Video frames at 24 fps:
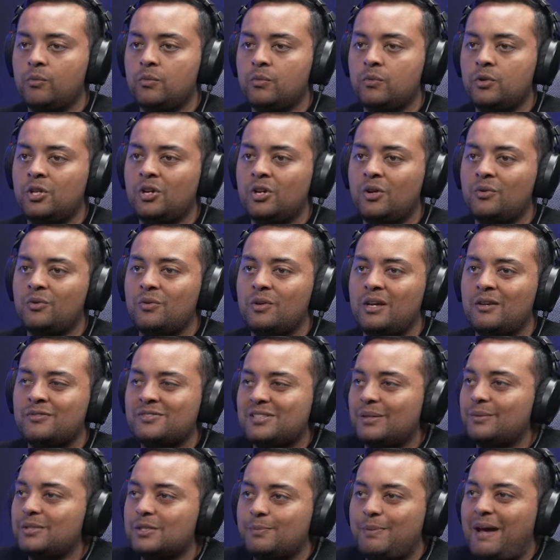you know, if
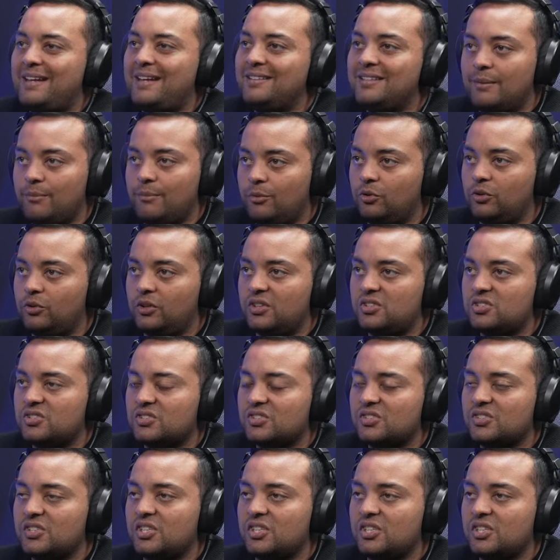someone's paying their mortgage,